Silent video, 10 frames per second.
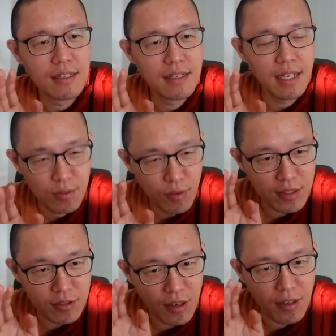That's why
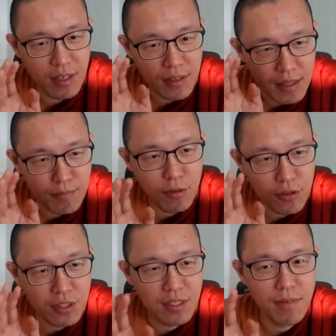it's called
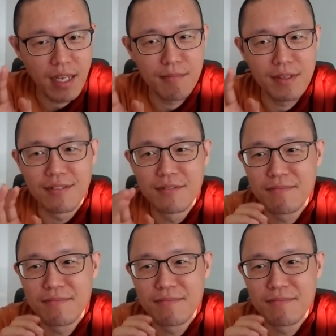emotional blackmail.